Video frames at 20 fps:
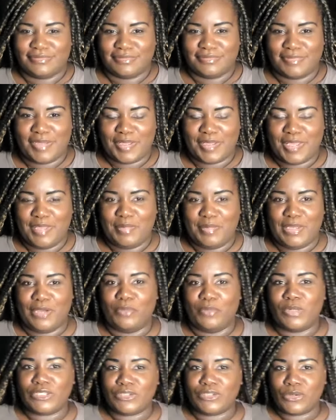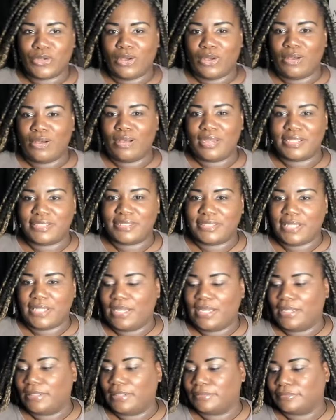I keep hearing what your cards
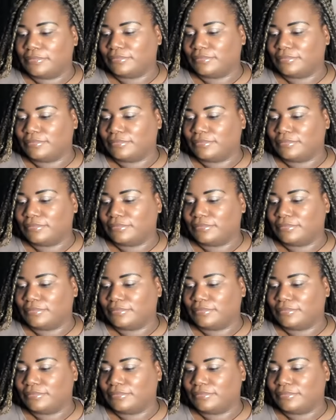say.